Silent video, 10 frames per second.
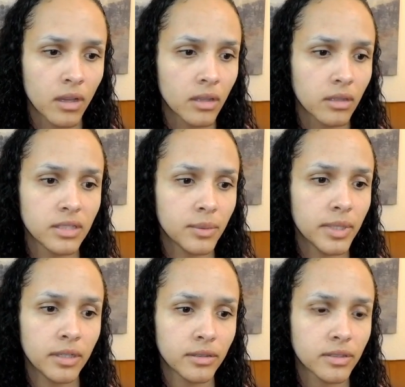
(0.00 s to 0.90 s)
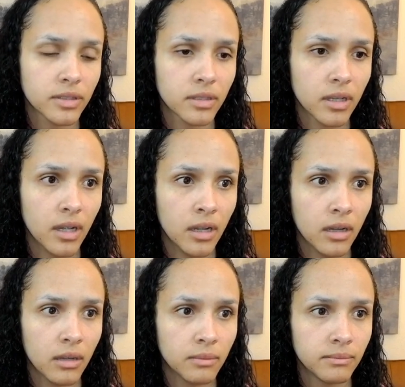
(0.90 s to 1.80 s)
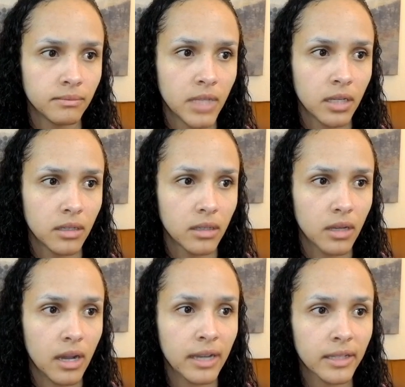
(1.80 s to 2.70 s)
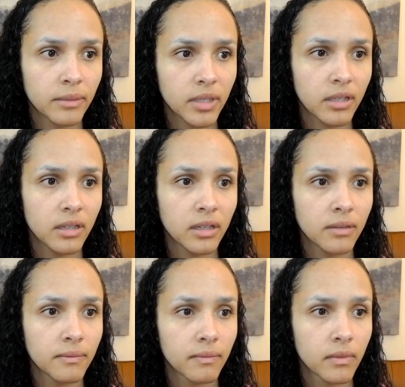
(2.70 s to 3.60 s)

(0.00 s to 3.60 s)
let's see what else. Um, I can be